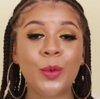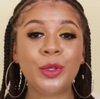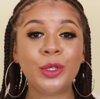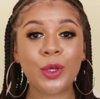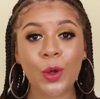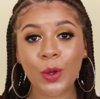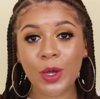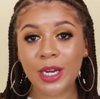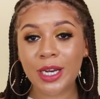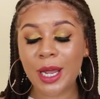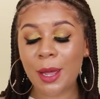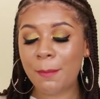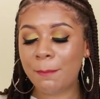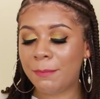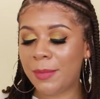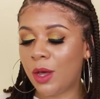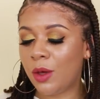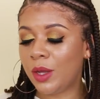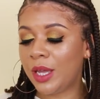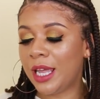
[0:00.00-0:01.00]
with coconut
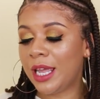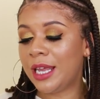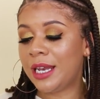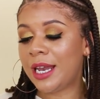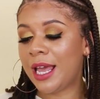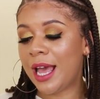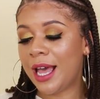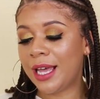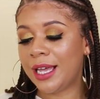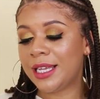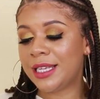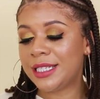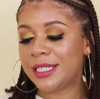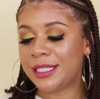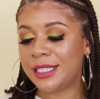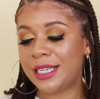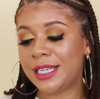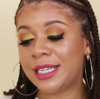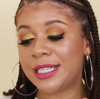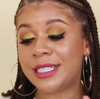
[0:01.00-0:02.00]
milk and
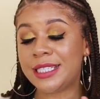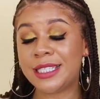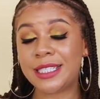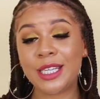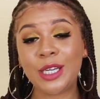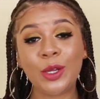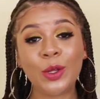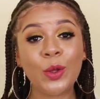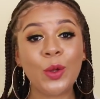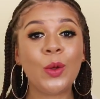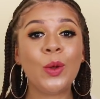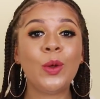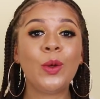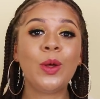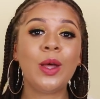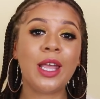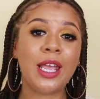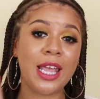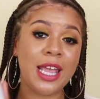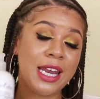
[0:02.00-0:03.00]
acacia
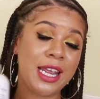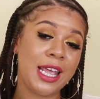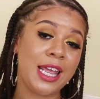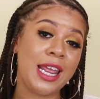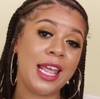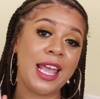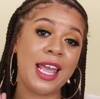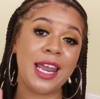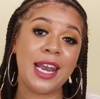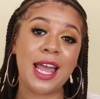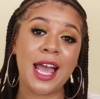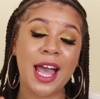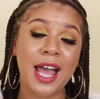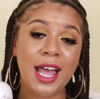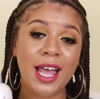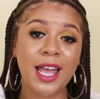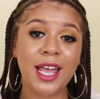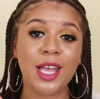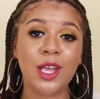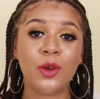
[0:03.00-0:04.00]
cenegal in it, and
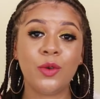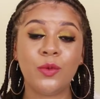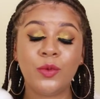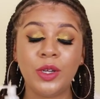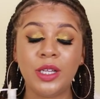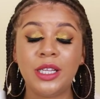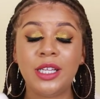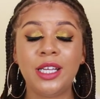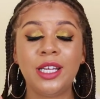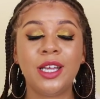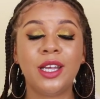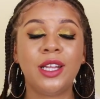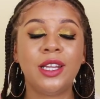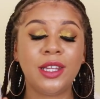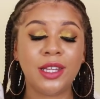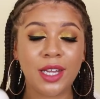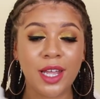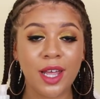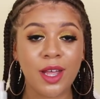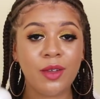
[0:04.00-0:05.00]
I really
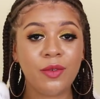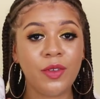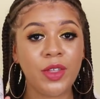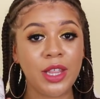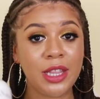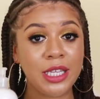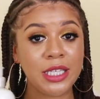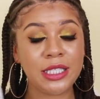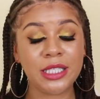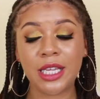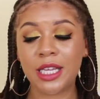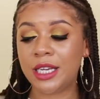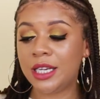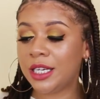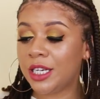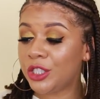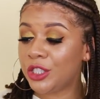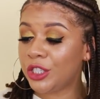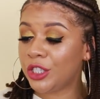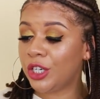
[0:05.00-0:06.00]
love this
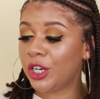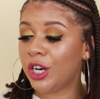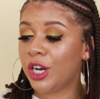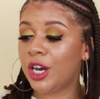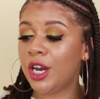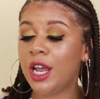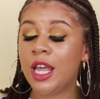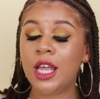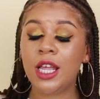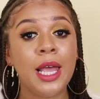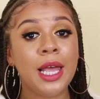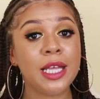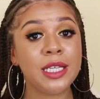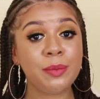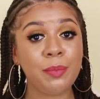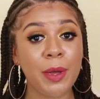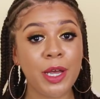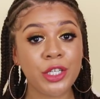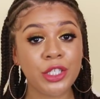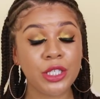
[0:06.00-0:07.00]
conditioner,
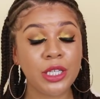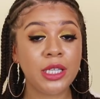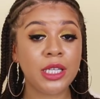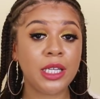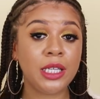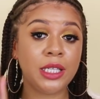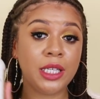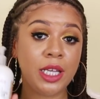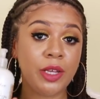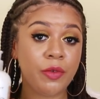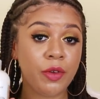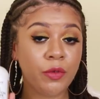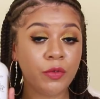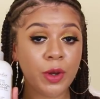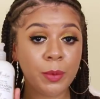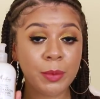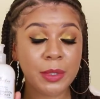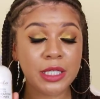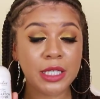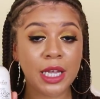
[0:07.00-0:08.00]
especially the leave-in
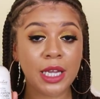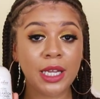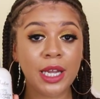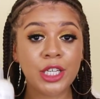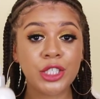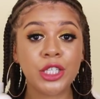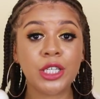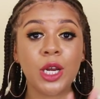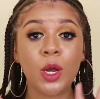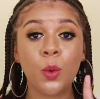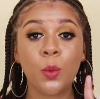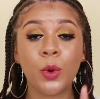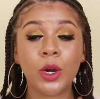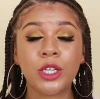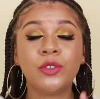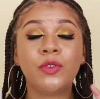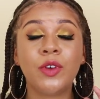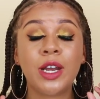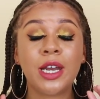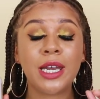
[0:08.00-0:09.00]
from this collection. It
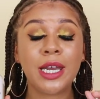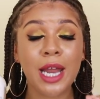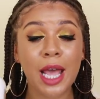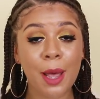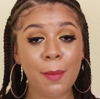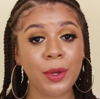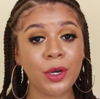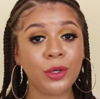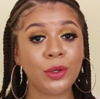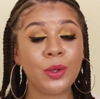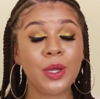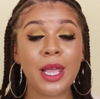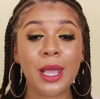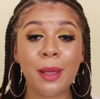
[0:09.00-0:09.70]
works phenomenal